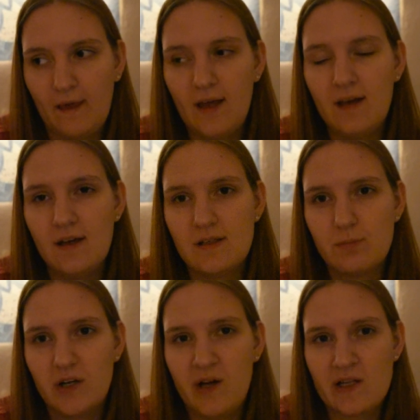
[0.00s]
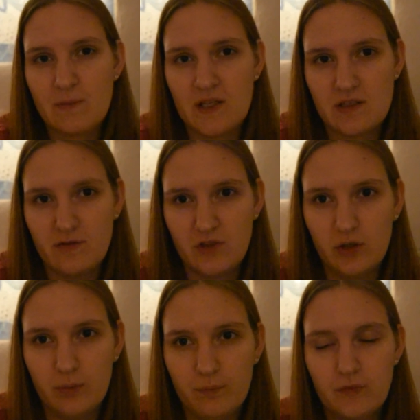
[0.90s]
It is pretty expensive
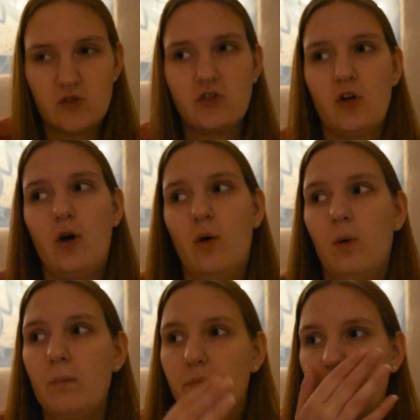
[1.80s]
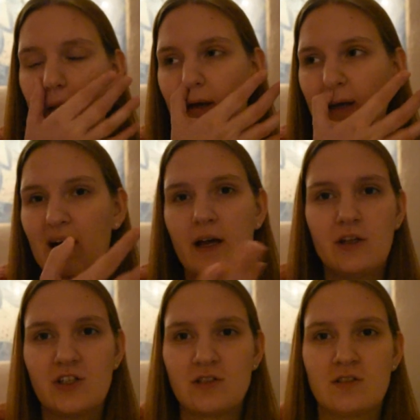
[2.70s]
though, so, and I
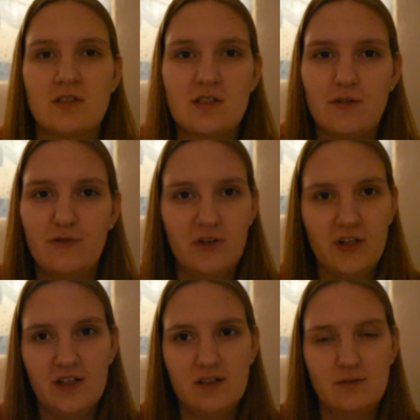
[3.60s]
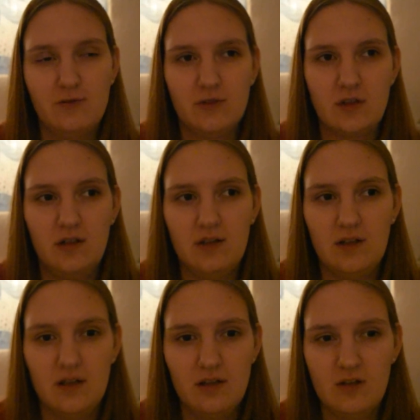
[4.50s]
couldn't afford it for a
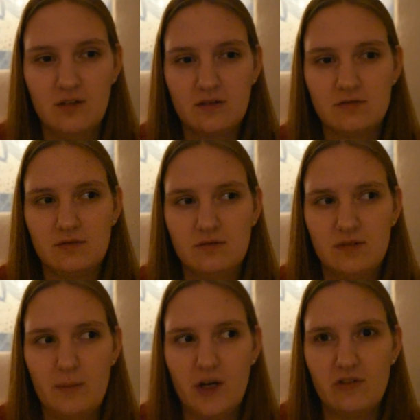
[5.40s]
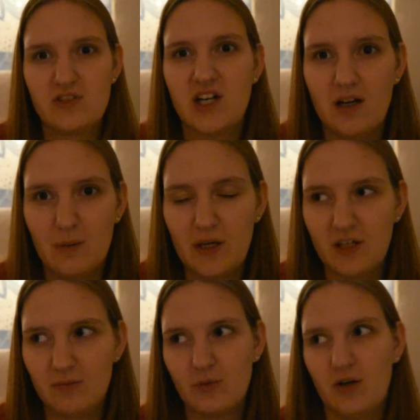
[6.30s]
long amount of time.
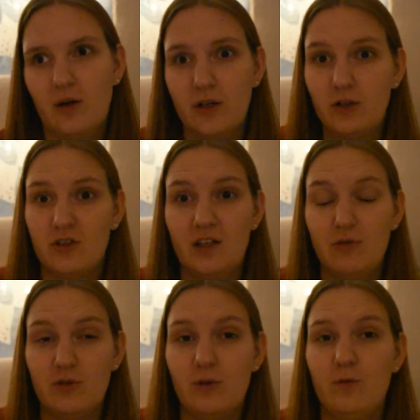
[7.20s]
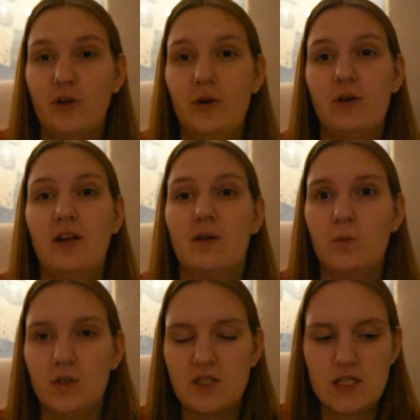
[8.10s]
I probably couldn't even afford it like
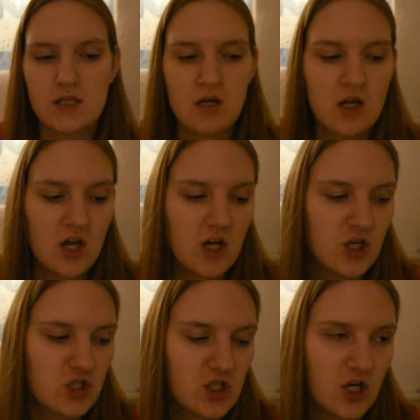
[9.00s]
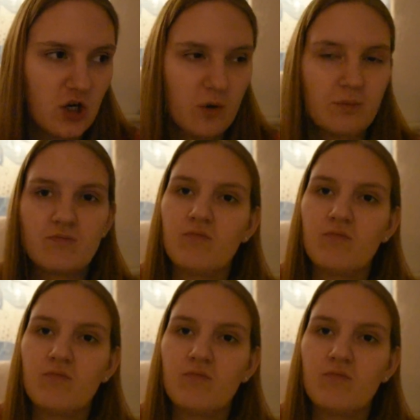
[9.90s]
once, so